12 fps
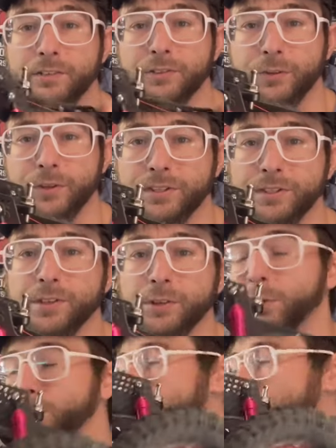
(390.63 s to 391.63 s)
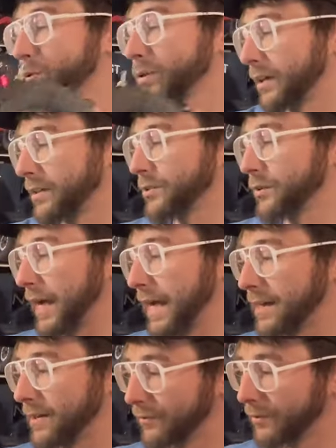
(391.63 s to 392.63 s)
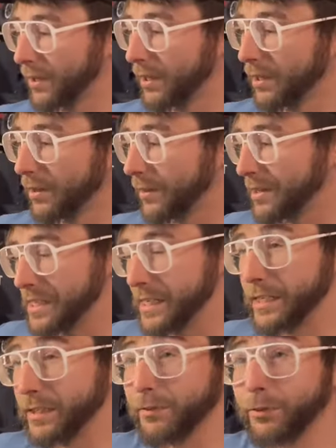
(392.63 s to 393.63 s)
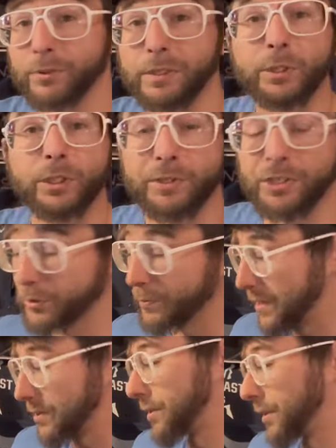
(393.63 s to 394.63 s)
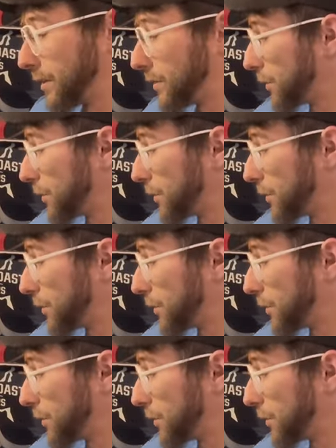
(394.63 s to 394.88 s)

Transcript: So this is their ultra short. I also have the three millimeter spaces in there.